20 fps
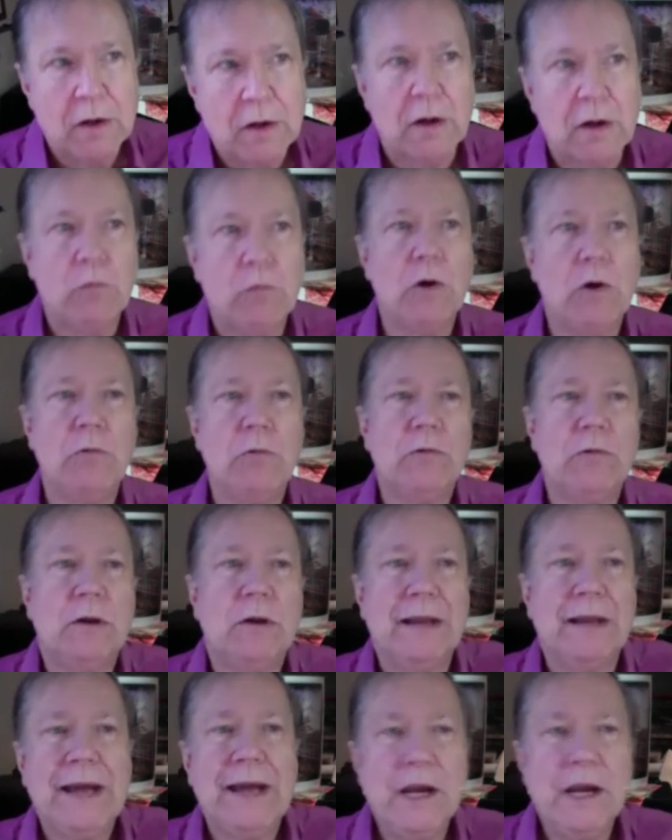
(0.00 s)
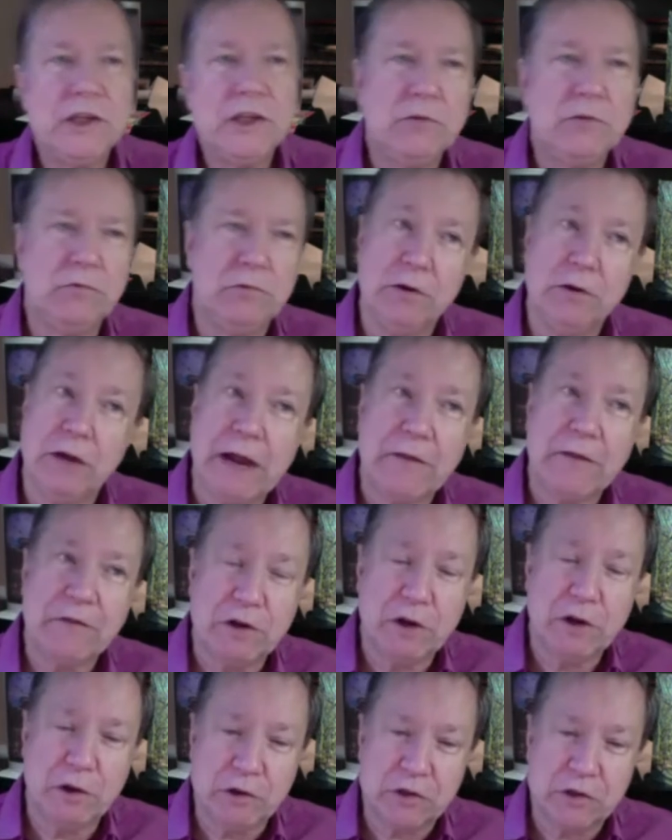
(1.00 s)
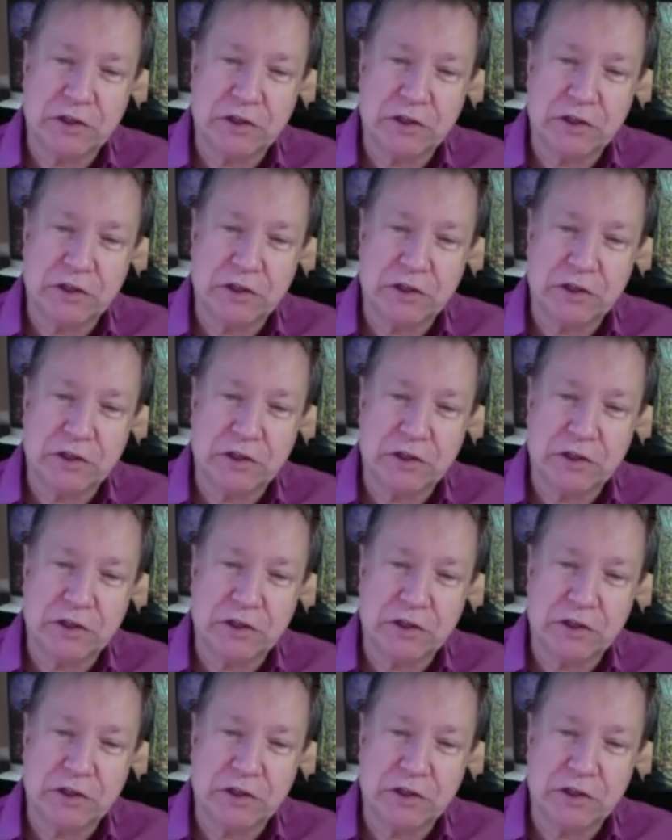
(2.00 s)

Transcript: Well, glass, you really have to know your